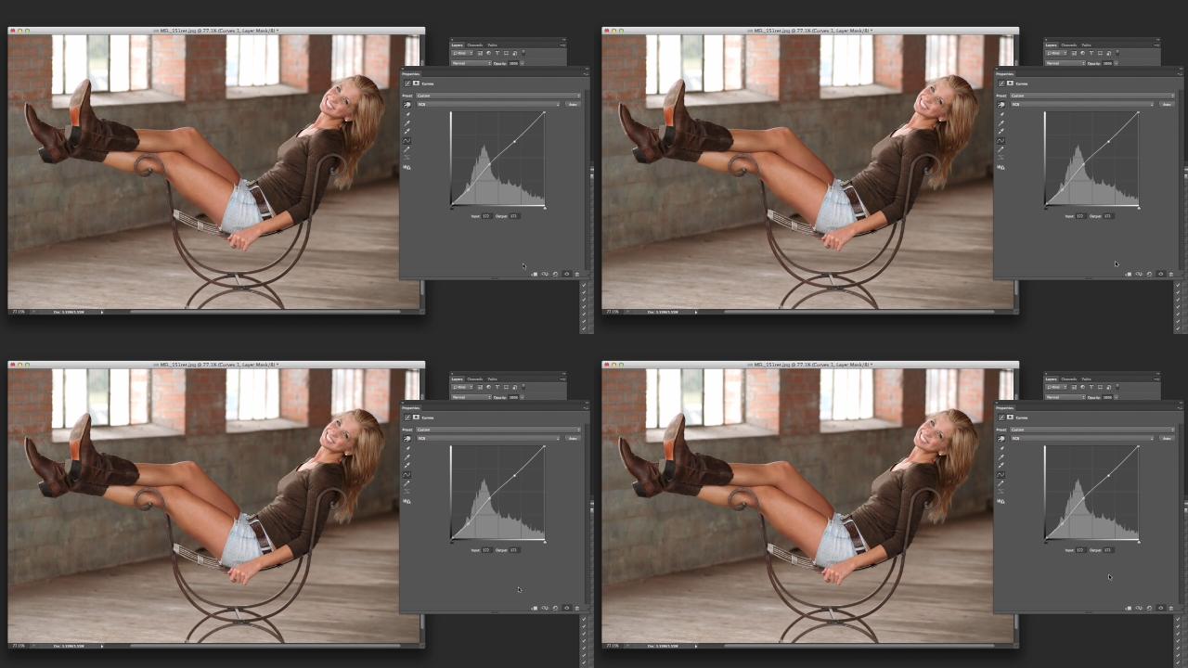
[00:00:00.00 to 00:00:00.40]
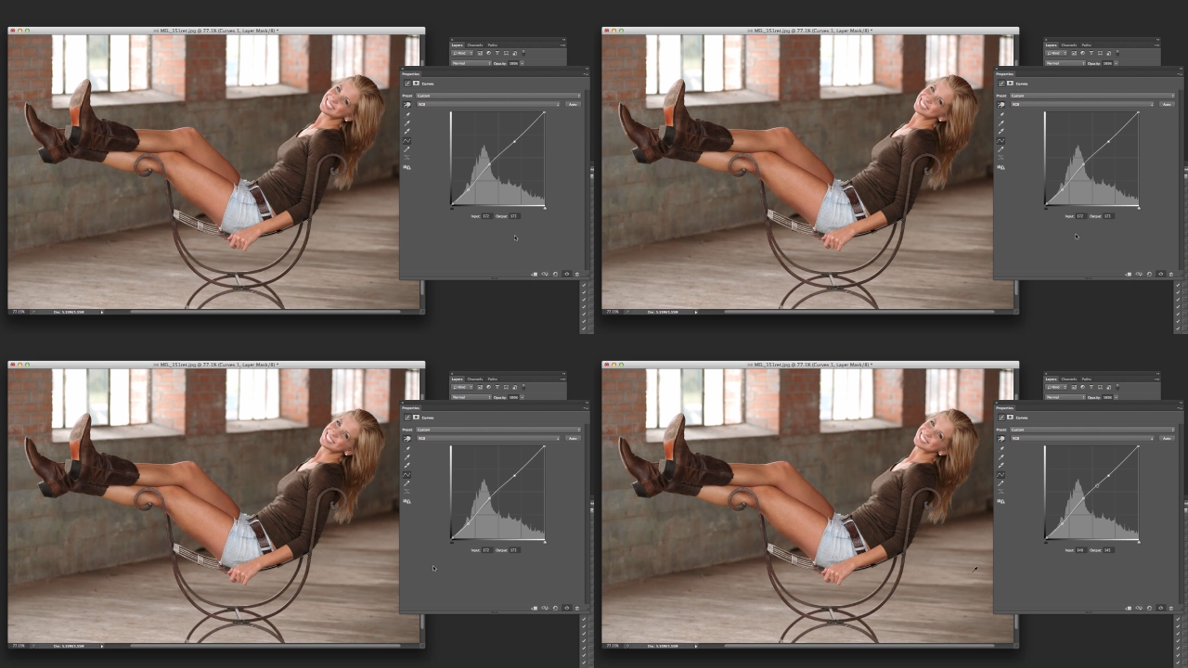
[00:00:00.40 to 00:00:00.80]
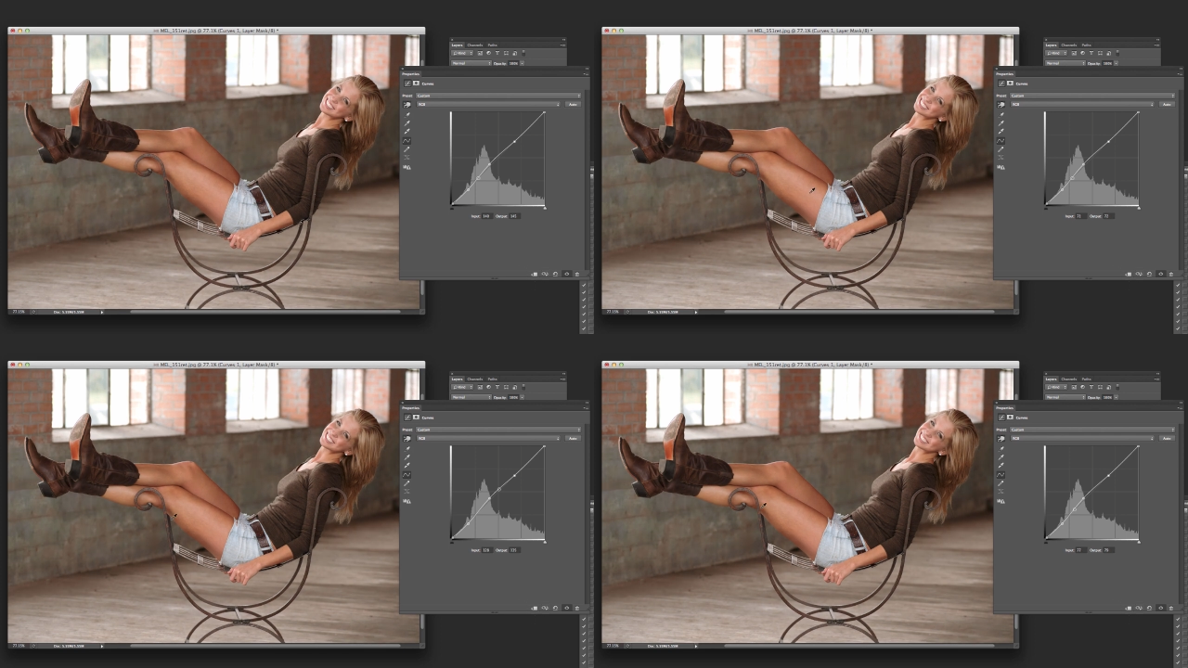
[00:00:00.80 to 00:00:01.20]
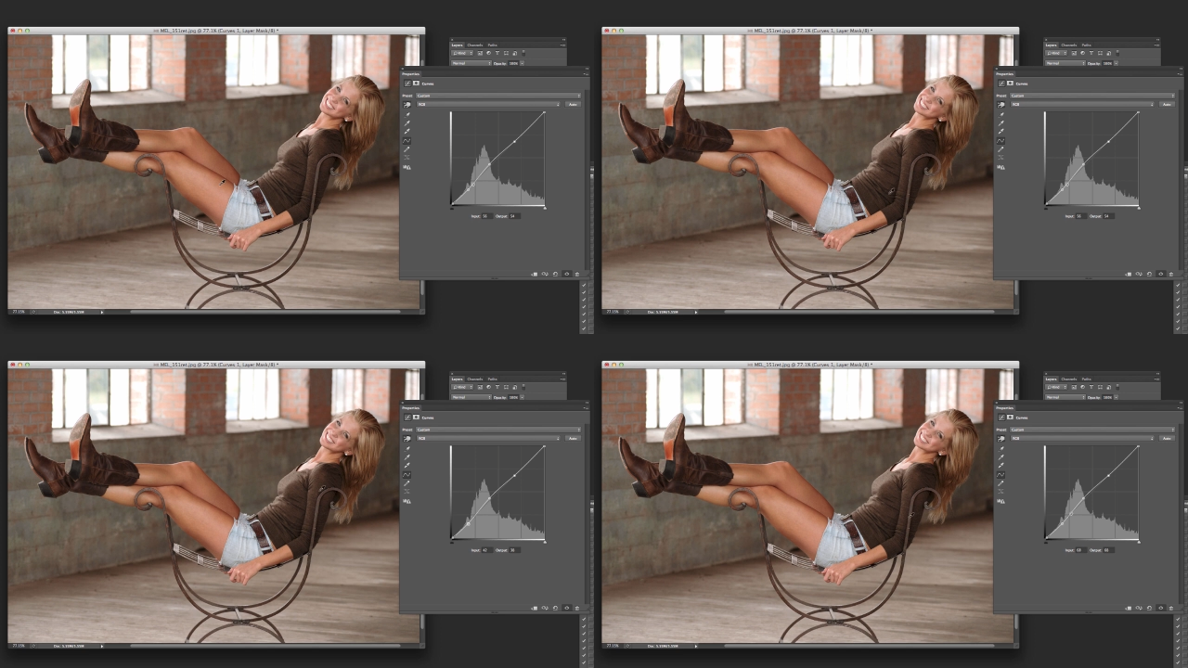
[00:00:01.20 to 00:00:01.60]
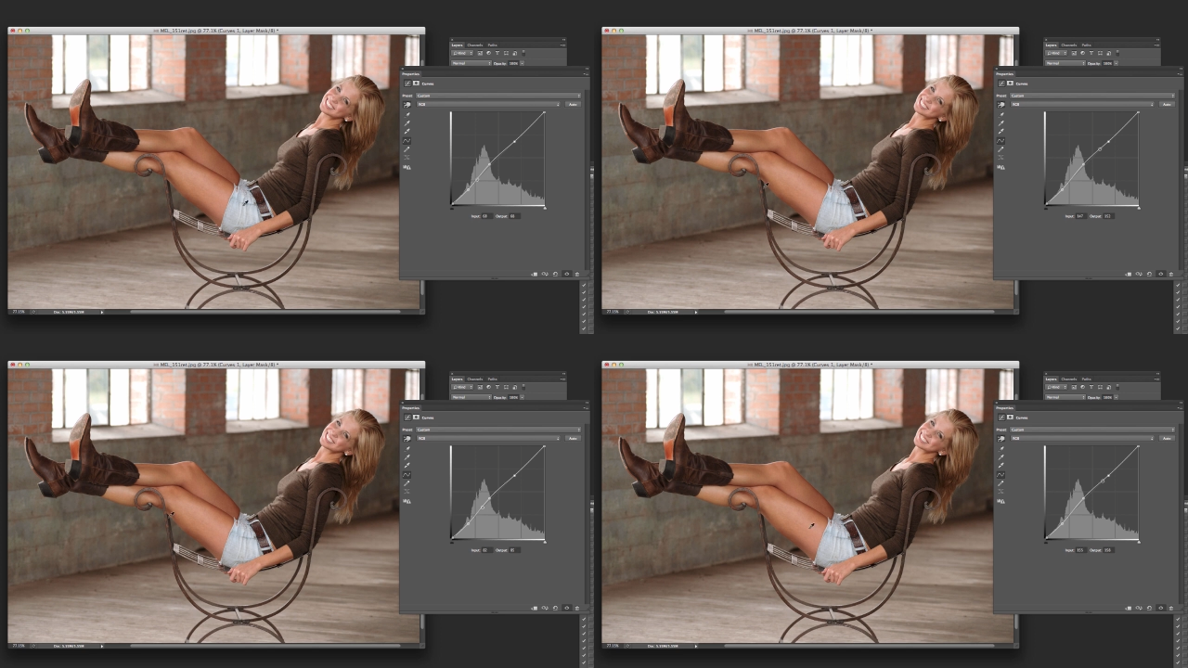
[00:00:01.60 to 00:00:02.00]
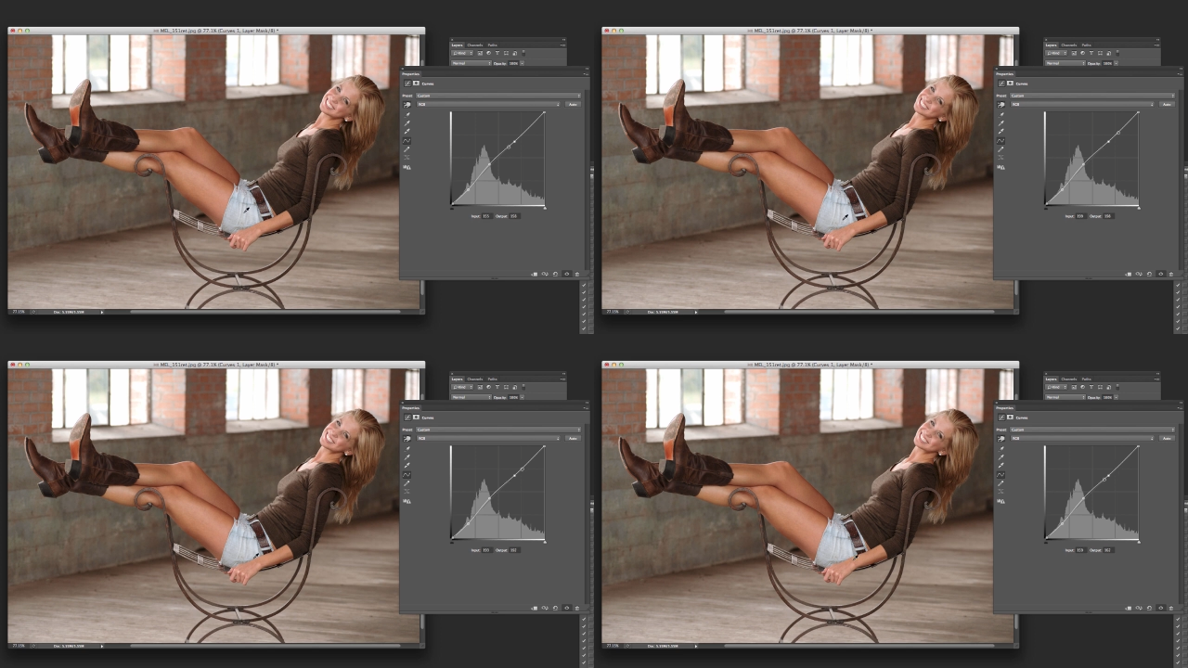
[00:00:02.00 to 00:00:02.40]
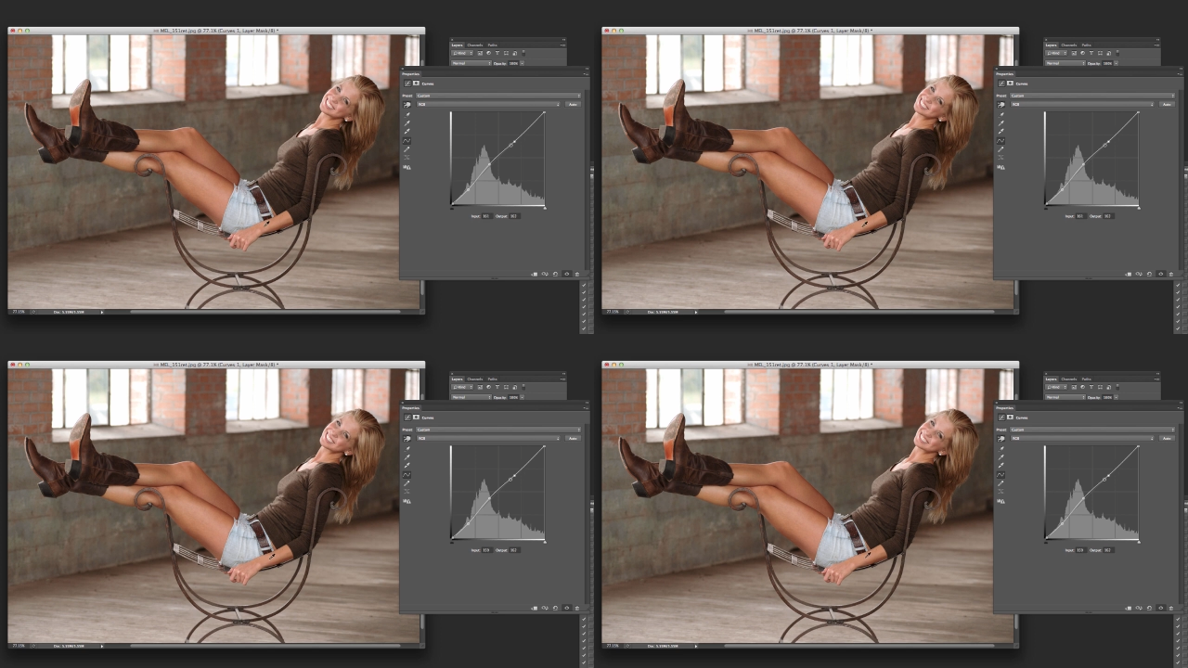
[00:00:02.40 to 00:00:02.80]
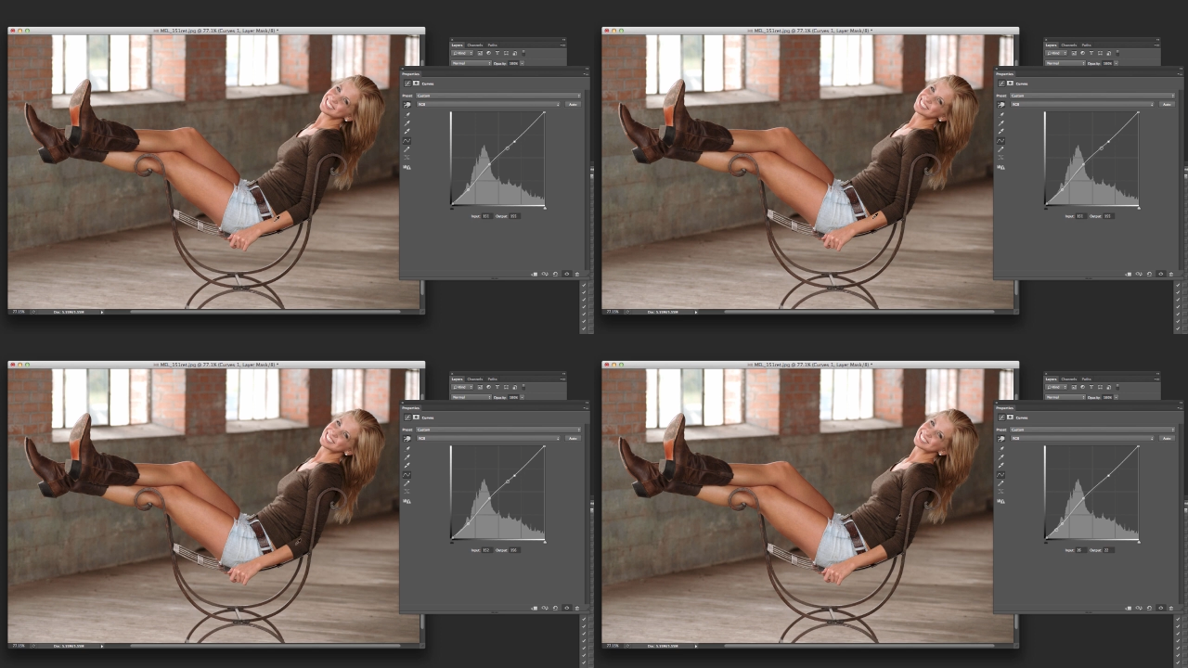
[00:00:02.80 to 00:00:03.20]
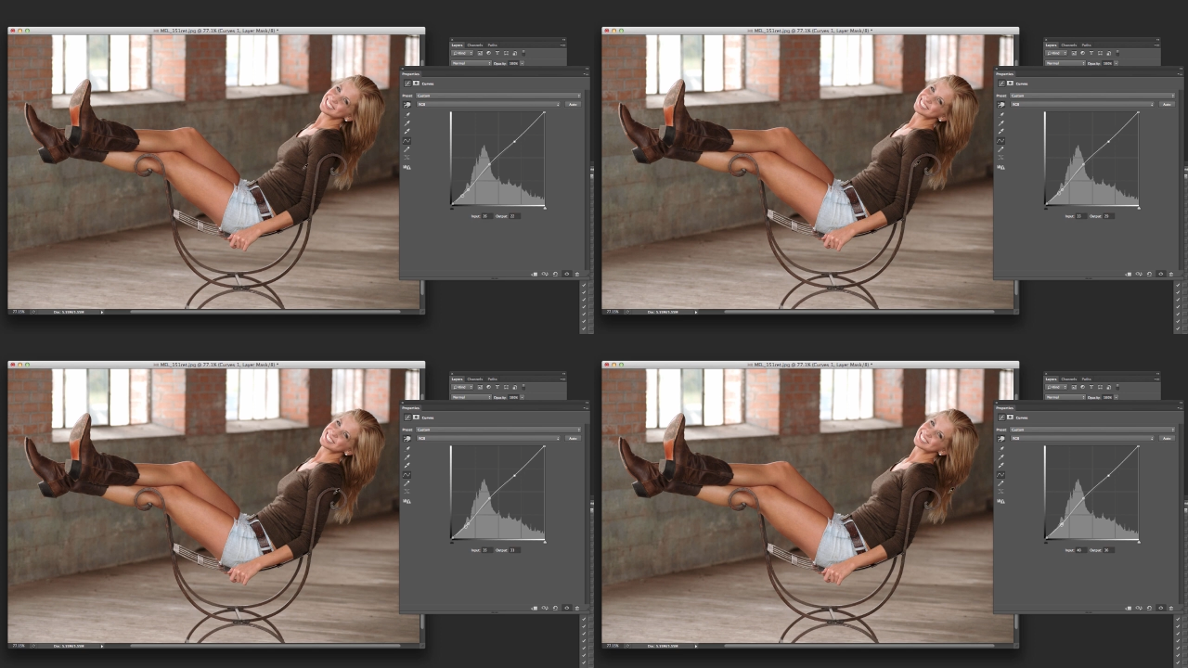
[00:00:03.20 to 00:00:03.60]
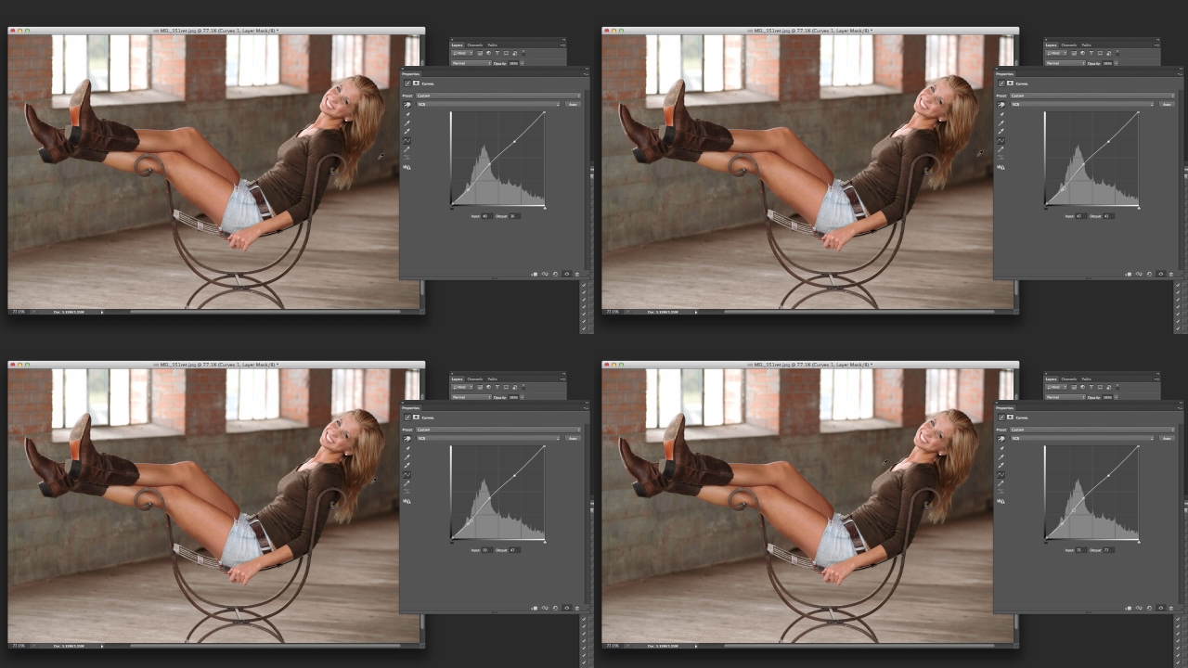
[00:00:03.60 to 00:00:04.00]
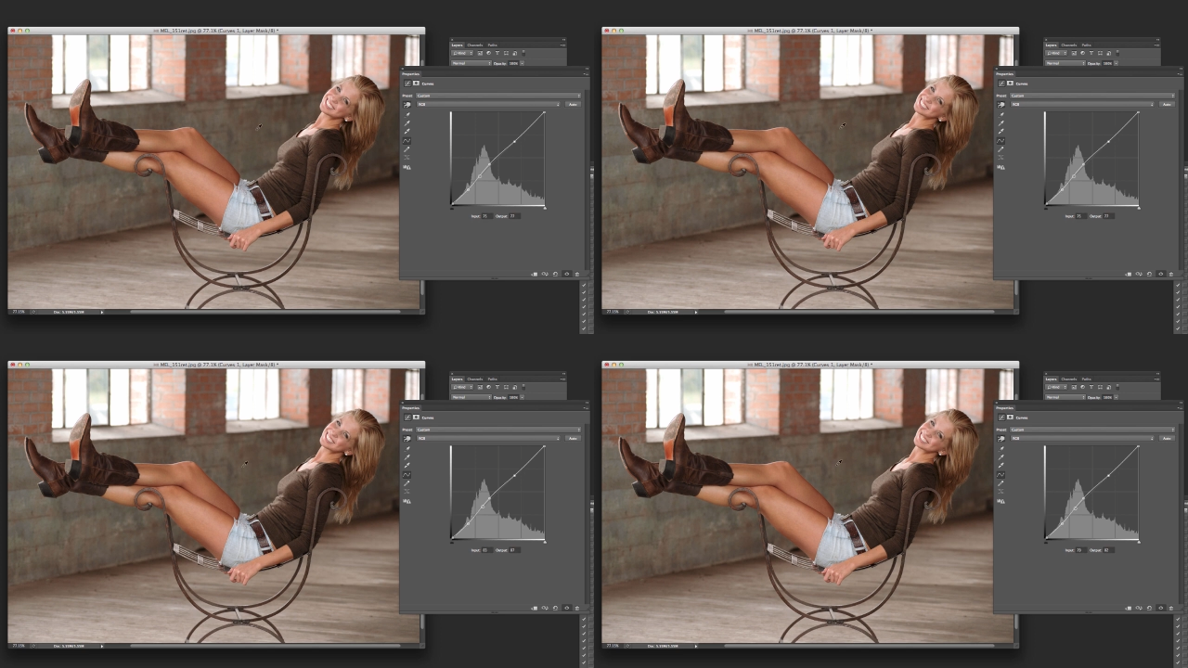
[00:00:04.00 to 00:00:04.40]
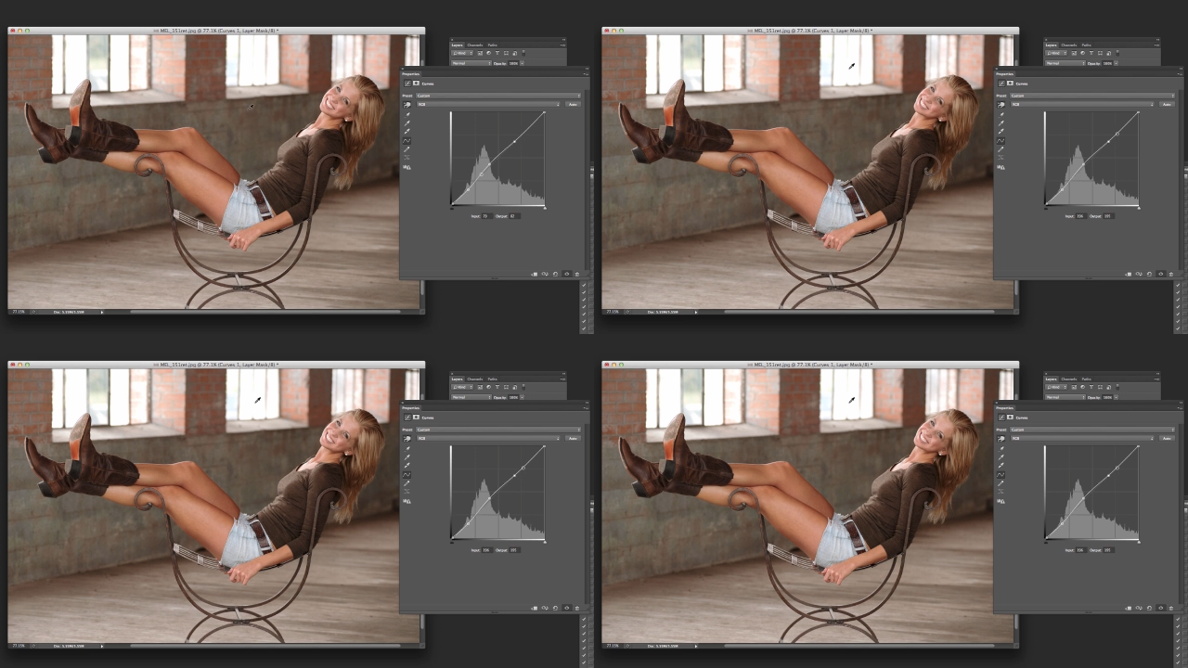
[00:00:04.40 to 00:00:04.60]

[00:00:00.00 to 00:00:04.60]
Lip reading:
(no speaker visible)